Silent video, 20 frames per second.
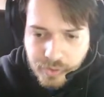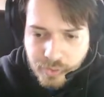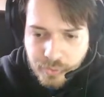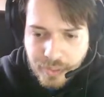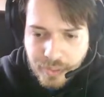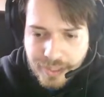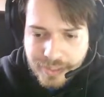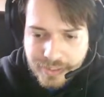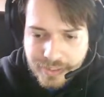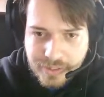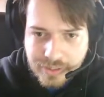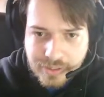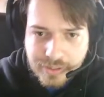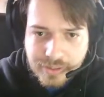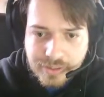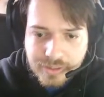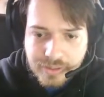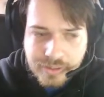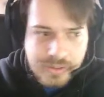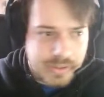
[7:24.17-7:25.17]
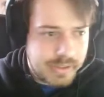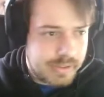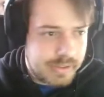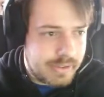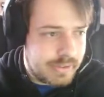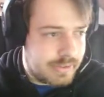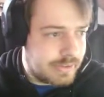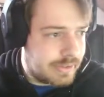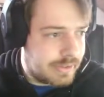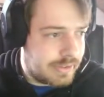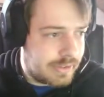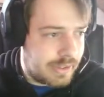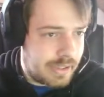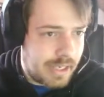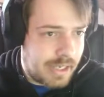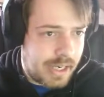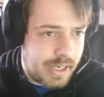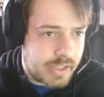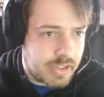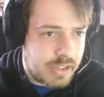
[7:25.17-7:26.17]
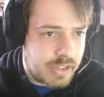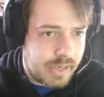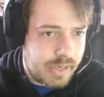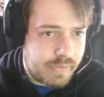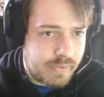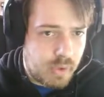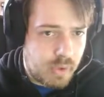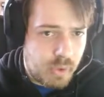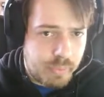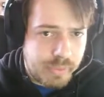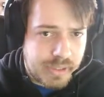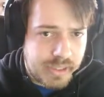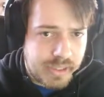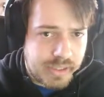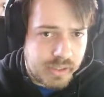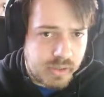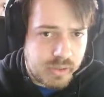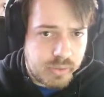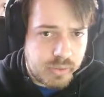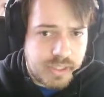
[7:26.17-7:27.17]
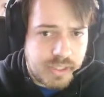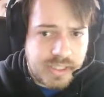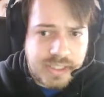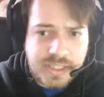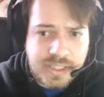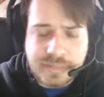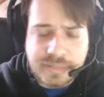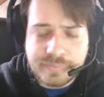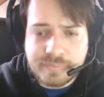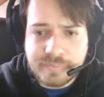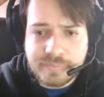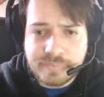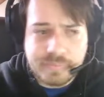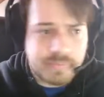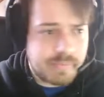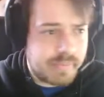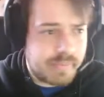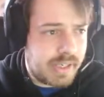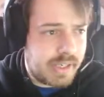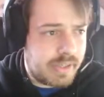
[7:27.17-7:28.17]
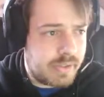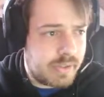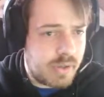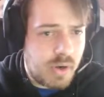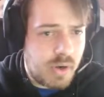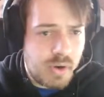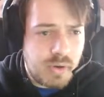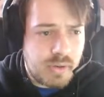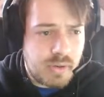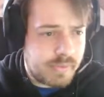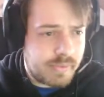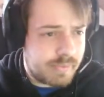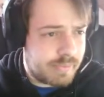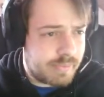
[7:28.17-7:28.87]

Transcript: Great. I actually have opened it already. There you go.